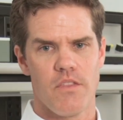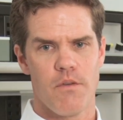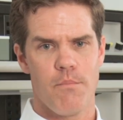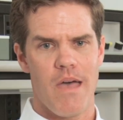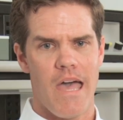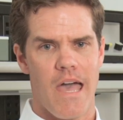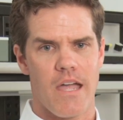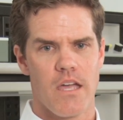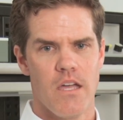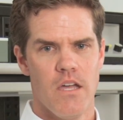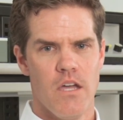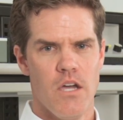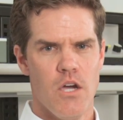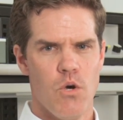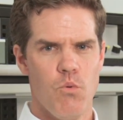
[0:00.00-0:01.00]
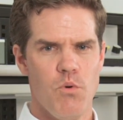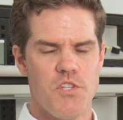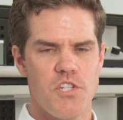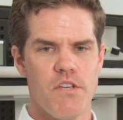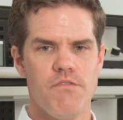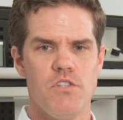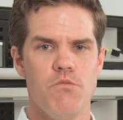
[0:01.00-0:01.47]
on the back,
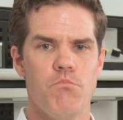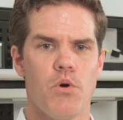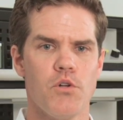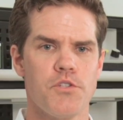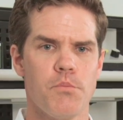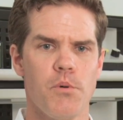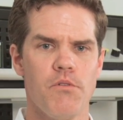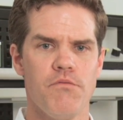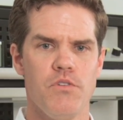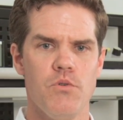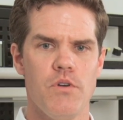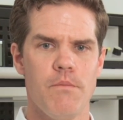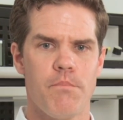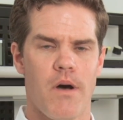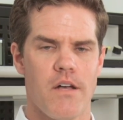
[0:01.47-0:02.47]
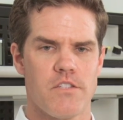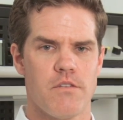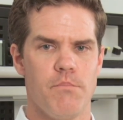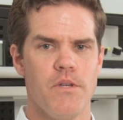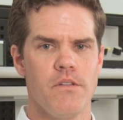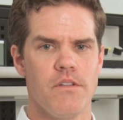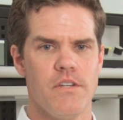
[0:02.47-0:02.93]
which gives you multiple viewing
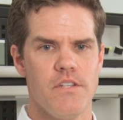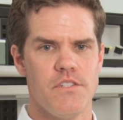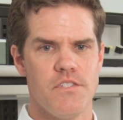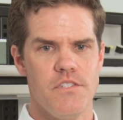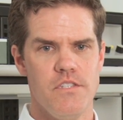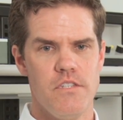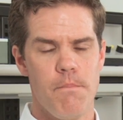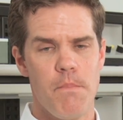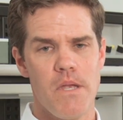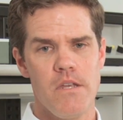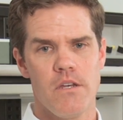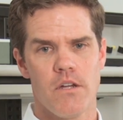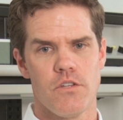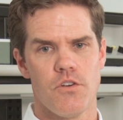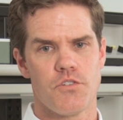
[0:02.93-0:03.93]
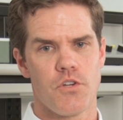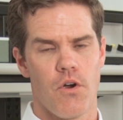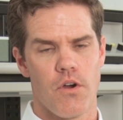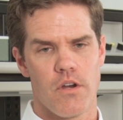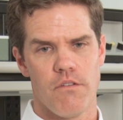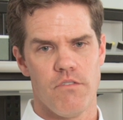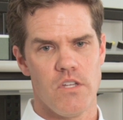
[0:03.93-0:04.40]
possibilities depending on your
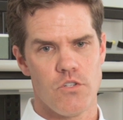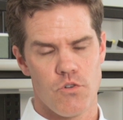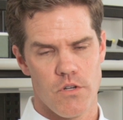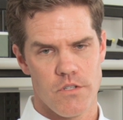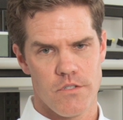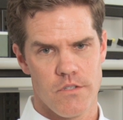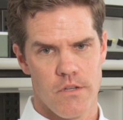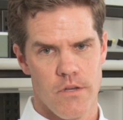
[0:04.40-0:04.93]
target of interest.